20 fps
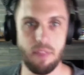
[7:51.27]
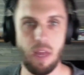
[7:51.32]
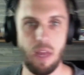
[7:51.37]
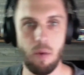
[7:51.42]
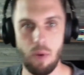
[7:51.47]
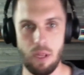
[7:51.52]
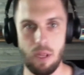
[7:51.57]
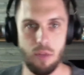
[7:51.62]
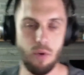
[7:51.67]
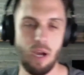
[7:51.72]
That
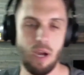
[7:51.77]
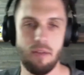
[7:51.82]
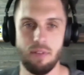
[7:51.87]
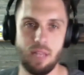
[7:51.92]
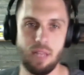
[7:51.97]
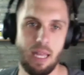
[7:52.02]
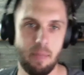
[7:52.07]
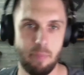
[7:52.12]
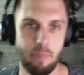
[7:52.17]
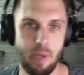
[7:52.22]
way you have a
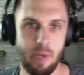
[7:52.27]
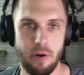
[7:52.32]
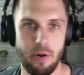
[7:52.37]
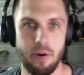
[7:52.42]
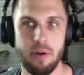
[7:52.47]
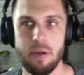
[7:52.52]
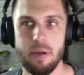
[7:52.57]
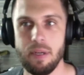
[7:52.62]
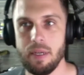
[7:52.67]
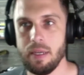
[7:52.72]
lot
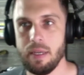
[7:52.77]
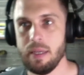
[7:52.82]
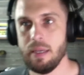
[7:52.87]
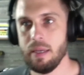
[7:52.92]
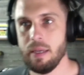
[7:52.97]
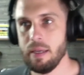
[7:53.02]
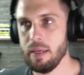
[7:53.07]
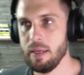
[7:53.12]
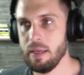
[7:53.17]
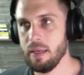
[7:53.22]
better
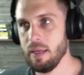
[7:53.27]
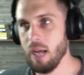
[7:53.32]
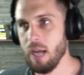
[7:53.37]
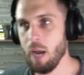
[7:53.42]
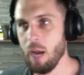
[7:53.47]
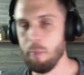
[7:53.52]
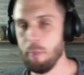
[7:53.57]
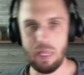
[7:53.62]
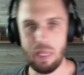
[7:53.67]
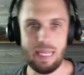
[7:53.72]

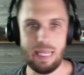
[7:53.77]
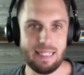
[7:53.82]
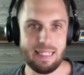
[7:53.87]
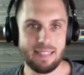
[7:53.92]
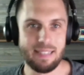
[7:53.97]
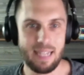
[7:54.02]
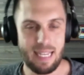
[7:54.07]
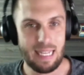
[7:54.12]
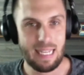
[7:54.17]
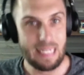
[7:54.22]
ability
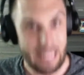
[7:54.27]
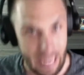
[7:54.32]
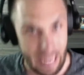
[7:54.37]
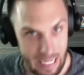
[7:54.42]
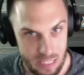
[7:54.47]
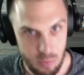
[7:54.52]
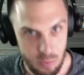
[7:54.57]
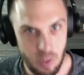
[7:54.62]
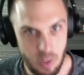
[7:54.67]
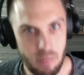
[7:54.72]
to
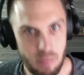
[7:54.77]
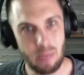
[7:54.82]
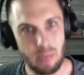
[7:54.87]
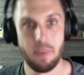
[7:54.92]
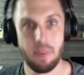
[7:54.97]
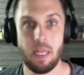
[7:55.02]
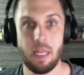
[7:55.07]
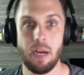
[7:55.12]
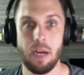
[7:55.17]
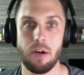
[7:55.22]
connect with people
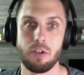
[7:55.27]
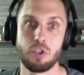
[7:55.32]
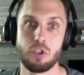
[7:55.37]
that are